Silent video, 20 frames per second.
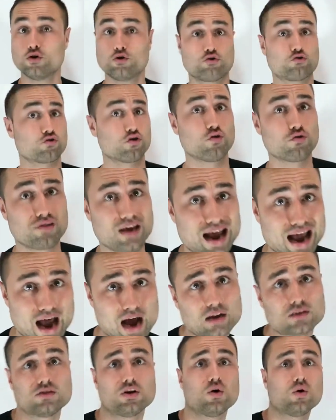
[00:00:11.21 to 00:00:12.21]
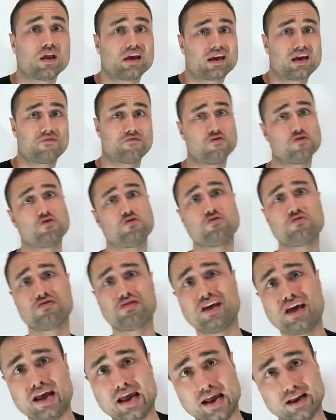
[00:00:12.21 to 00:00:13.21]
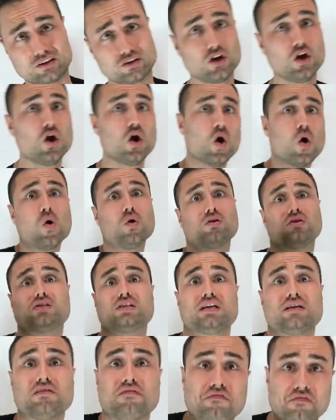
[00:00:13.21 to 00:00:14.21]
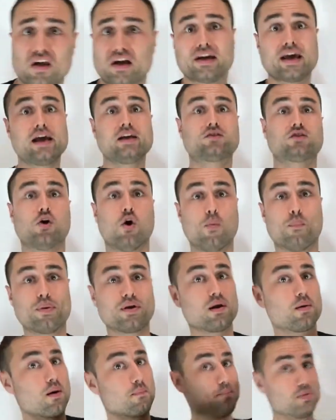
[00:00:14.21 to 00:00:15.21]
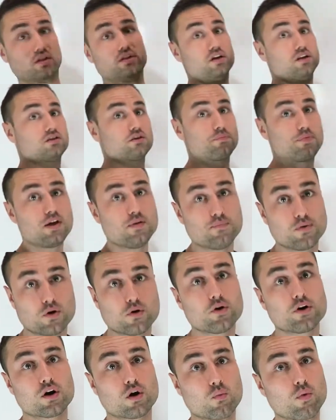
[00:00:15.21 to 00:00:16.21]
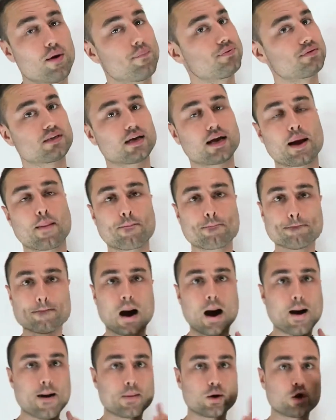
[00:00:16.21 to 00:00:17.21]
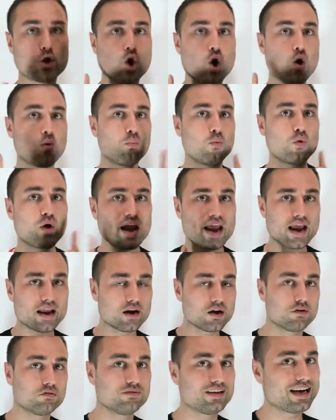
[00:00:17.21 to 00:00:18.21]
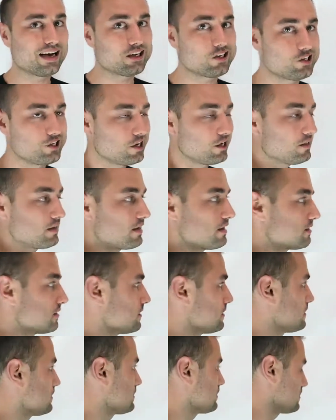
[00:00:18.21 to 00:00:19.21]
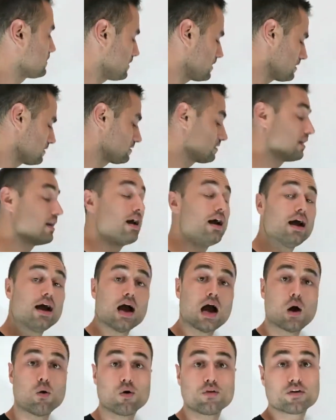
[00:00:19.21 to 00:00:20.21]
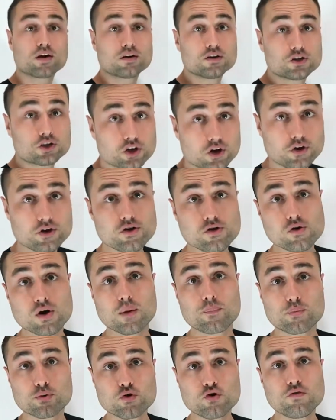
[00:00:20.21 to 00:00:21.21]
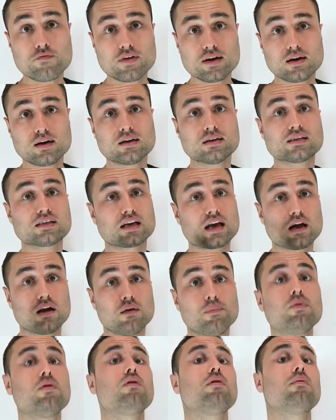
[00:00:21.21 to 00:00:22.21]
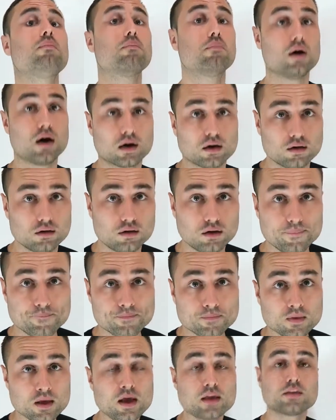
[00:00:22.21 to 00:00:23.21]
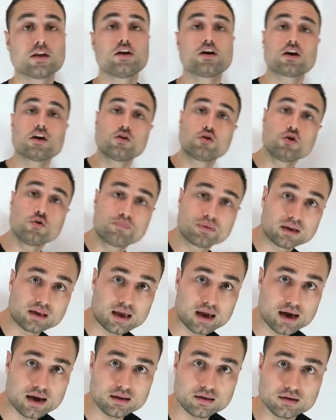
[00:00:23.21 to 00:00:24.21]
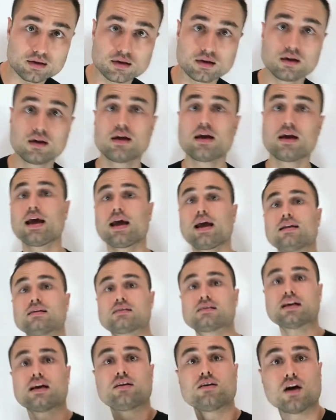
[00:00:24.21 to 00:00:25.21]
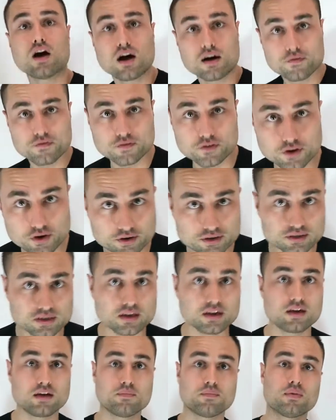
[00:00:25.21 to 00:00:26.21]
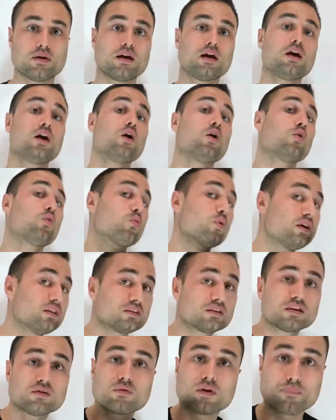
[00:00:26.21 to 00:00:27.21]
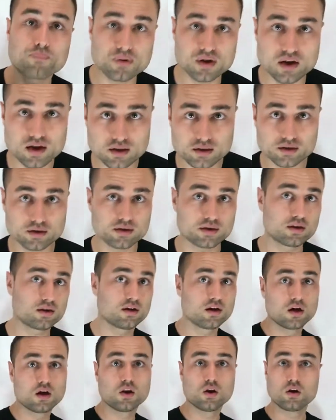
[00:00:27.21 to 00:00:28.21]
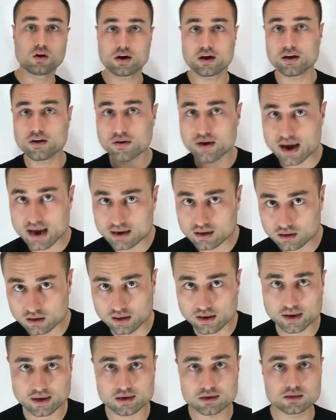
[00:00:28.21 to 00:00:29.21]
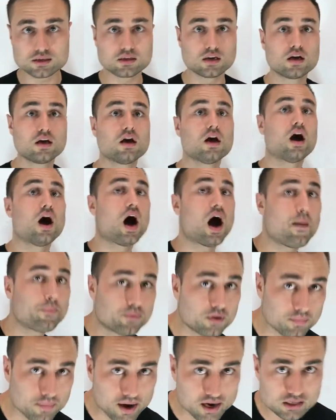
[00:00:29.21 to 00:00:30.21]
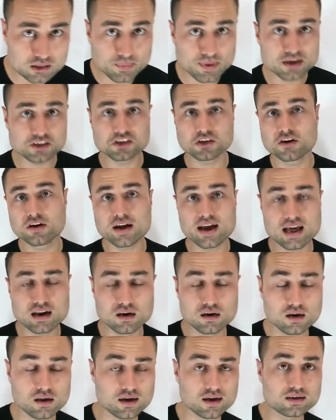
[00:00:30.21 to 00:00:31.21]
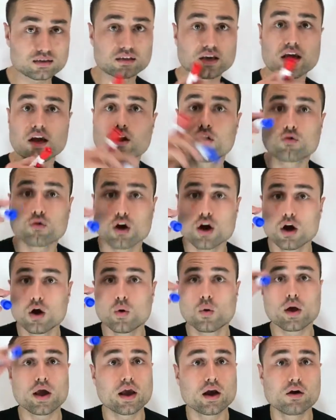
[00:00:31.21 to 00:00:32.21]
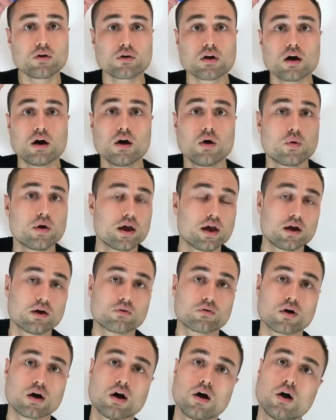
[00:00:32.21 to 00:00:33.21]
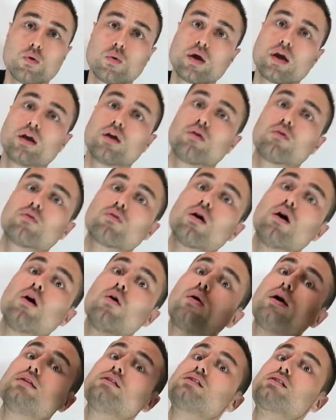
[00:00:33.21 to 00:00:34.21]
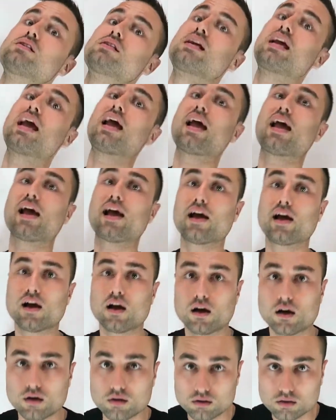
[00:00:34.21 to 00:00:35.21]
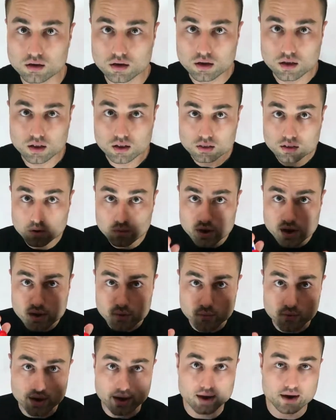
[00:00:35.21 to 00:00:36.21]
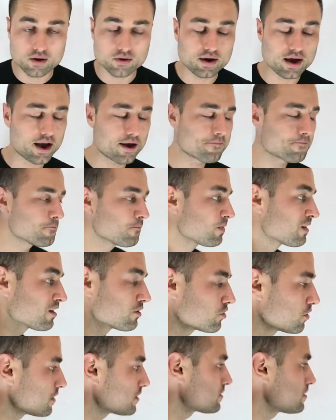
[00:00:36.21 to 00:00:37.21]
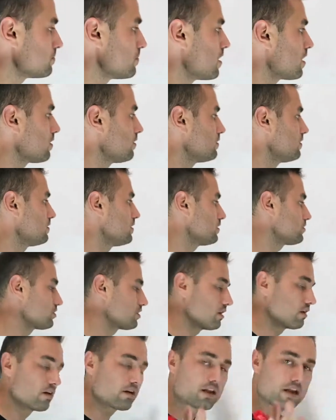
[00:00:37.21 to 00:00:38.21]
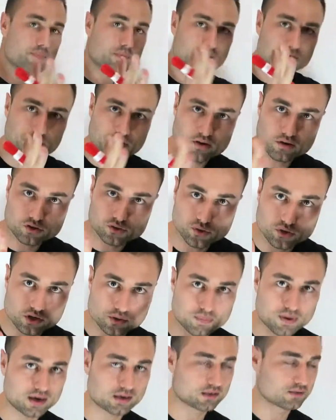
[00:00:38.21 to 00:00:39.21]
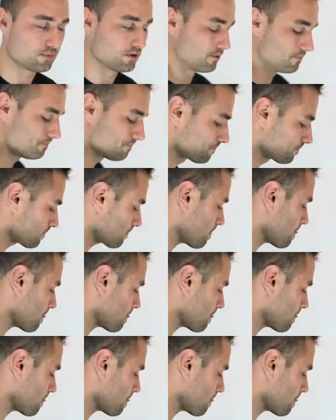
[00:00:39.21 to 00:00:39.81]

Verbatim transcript: no growth hacks, no like if you do this, all of a sudden the floodgates open and millions of people go to your website. No bueno, that shit doesn't exist. However, I'm gonna show you a proven, scalable model that you can duplicate and send off to your team, rinse and repeat, look at your analytics, Optimize based on your analytics and grow and grow and grow and grow and scale the right way, okay? So this is a model in a nutshell. I'm gonna keep this video as short as possible.